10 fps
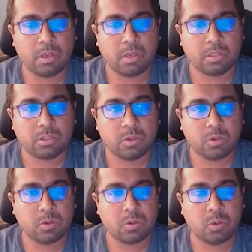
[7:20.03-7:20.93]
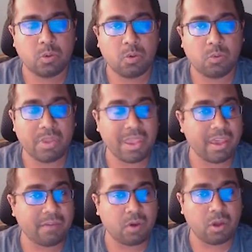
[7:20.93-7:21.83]
So we
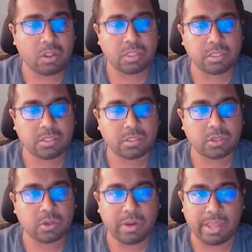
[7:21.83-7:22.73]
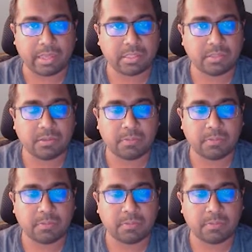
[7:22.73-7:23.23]
have all these codecs.